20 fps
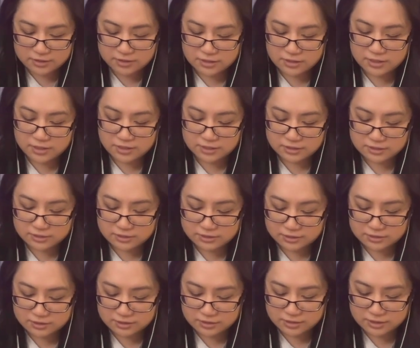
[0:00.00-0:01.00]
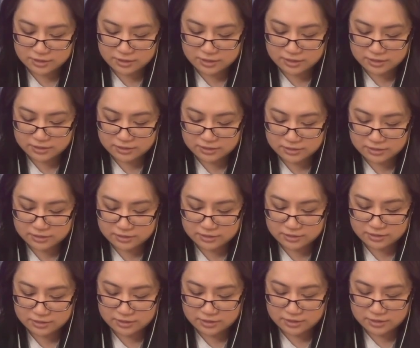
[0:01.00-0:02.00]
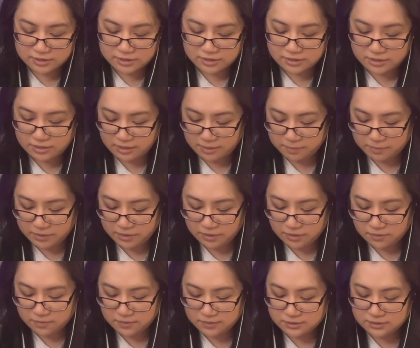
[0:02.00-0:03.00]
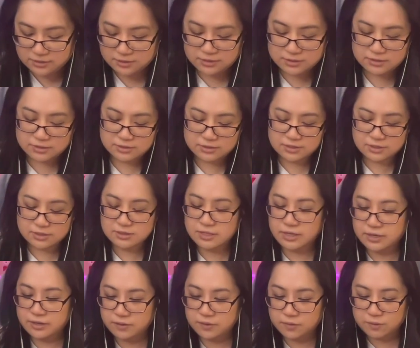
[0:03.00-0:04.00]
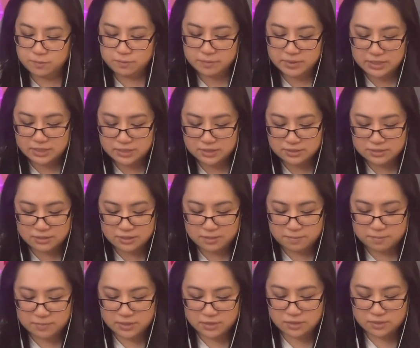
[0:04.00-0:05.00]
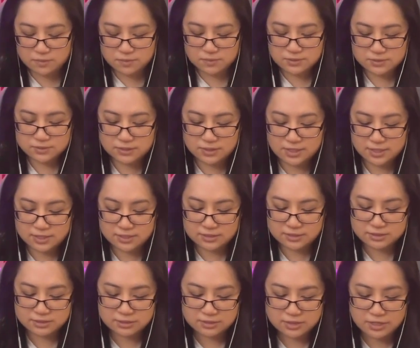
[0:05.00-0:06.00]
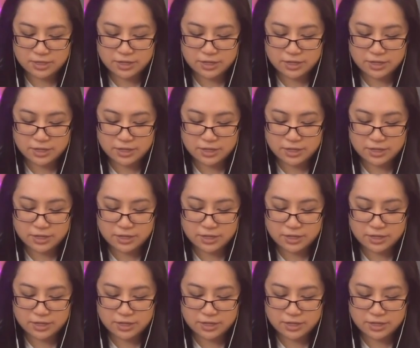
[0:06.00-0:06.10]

This is ambiguous. This angle B is the ambiguous case.